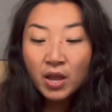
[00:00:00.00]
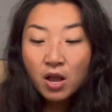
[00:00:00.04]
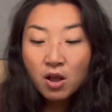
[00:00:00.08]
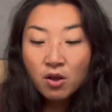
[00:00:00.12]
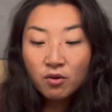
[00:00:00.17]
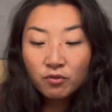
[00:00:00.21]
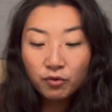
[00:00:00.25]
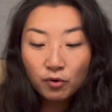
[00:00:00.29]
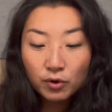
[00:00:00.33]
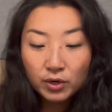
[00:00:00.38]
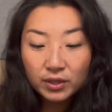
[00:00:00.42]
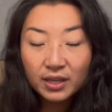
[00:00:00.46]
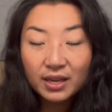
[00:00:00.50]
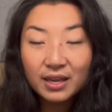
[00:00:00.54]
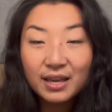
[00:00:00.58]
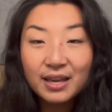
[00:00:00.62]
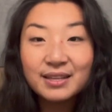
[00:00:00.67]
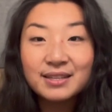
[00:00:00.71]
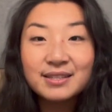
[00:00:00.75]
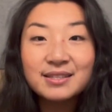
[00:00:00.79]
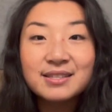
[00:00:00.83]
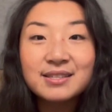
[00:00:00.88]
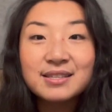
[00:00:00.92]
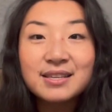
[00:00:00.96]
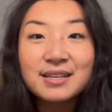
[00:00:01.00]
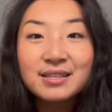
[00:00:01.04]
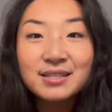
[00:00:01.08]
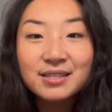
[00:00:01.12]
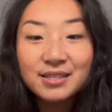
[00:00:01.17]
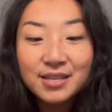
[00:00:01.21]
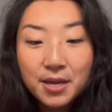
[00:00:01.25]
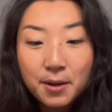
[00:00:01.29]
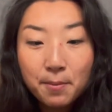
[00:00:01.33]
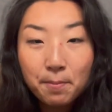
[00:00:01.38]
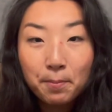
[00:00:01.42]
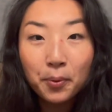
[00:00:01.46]
for the
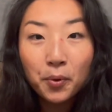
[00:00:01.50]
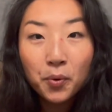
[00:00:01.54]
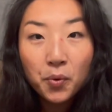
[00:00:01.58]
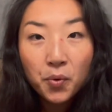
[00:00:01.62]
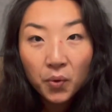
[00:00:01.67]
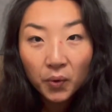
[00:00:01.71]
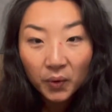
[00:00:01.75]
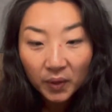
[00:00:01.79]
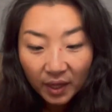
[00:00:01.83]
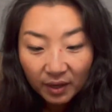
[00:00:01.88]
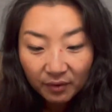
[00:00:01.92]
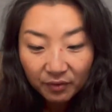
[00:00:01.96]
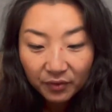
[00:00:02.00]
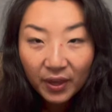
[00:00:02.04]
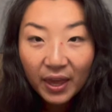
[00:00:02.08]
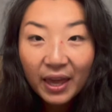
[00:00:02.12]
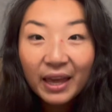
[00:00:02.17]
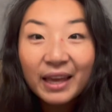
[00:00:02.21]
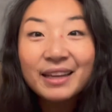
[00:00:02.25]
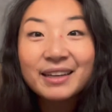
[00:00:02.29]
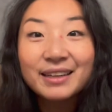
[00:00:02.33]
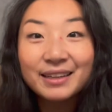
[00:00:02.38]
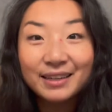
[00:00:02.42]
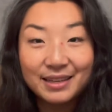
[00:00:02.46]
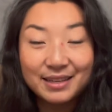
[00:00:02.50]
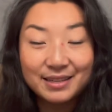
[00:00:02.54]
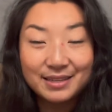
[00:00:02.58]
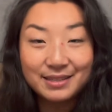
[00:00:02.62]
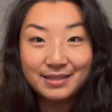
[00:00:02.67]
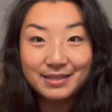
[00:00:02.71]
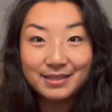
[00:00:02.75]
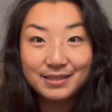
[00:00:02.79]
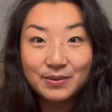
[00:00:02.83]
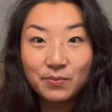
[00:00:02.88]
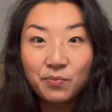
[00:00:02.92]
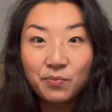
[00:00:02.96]
existing pool of
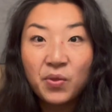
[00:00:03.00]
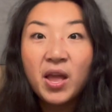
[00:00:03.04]
candidates.